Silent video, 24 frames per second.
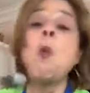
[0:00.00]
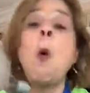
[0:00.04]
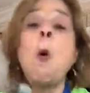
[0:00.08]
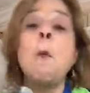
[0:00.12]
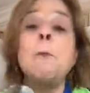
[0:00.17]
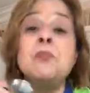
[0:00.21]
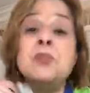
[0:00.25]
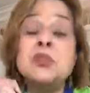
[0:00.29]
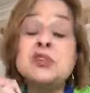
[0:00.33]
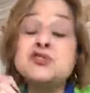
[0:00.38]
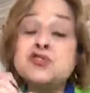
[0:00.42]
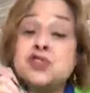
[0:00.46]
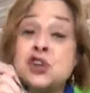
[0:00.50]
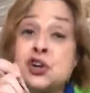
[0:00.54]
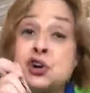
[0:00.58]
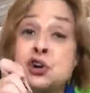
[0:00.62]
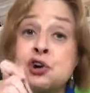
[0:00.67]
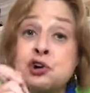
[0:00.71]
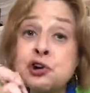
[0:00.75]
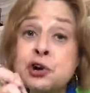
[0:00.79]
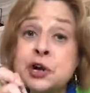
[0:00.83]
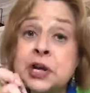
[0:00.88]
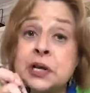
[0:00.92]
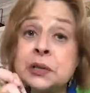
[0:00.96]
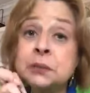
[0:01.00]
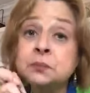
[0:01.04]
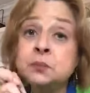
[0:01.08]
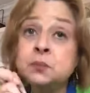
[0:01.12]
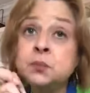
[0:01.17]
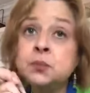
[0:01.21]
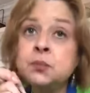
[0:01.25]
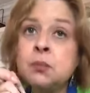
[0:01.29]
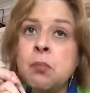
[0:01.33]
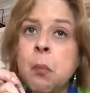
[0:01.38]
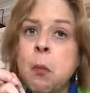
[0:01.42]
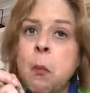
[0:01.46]
This is a curry.
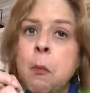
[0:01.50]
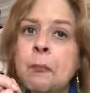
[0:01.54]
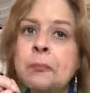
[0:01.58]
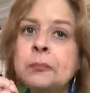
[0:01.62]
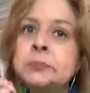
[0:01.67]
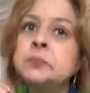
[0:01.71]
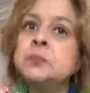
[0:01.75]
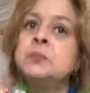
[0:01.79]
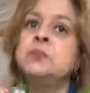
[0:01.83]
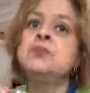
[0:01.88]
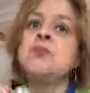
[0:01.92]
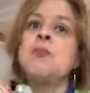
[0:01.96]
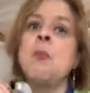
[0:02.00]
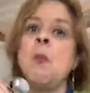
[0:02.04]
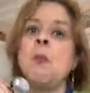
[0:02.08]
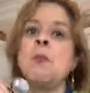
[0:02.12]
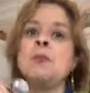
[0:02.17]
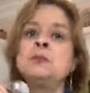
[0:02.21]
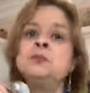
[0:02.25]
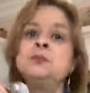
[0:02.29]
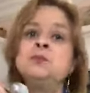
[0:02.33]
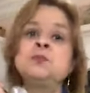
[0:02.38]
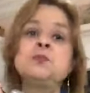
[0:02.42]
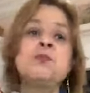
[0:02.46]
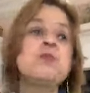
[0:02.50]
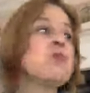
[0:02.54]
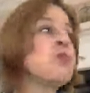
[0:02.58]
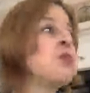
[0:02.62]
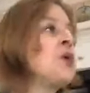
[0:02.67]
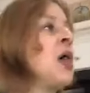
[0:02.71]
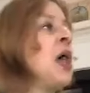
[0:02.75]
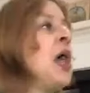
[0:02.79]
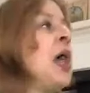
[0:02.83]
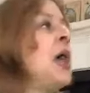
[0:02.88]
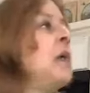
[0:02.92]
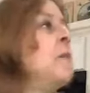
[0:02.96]

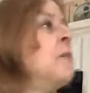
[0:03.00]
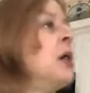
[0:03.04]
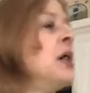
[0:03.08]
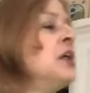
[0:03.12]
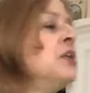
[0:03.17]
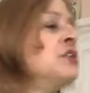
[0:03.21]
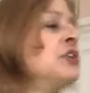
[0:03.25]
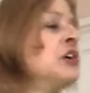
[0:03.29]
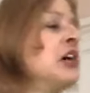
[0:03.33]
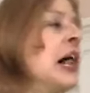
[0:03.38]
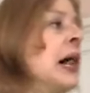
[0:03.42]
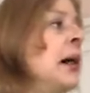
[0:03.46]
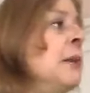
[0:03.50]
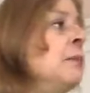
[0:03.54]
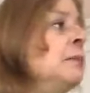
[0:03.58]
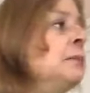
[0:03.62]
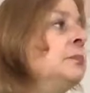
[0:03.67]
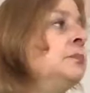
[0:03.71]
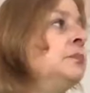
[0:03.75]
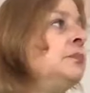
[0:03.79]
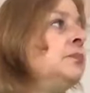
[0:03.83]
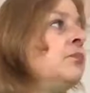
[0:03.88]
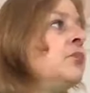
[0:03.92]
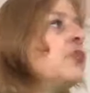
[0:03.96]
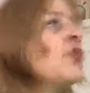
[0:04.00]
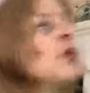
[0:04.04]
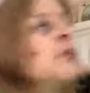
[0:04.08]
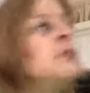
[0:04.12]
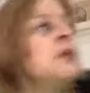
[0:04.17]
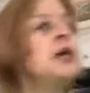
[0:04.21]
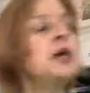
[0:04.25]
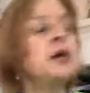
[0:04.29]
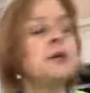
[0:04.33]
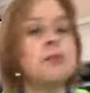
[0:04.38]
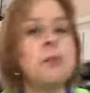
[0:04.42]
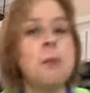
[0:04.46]
Hey, Buttercup, come
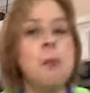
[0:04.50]
here.